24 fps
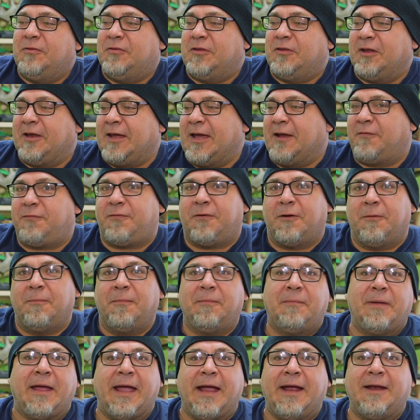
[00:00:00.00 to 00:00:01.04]
to get
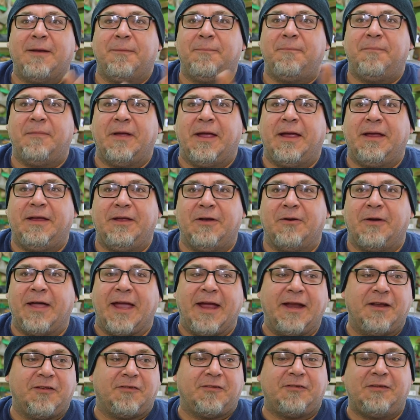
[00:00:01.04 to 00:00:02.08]
from A to, you know,
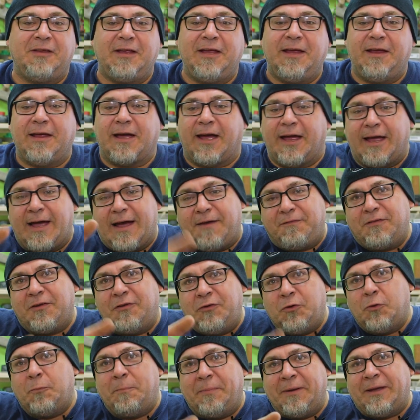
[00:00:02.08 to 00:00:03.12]
A to C, I have to
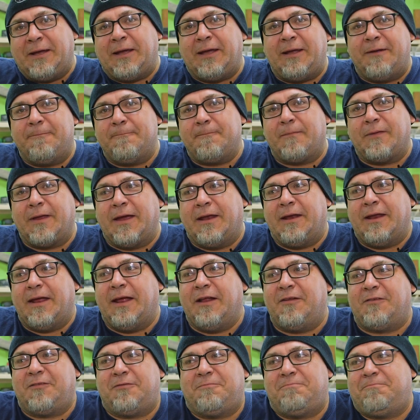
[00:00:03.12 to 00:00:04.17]
do B, and
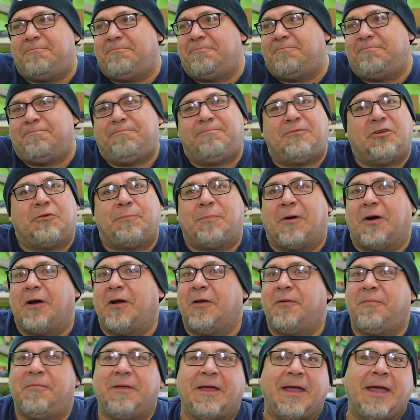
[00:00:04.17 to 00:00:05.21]
it's just
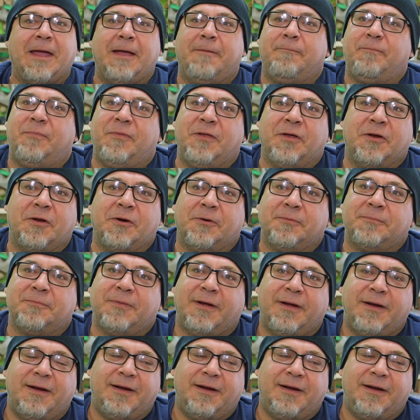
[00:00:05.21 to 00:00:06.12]
part of the game, you know?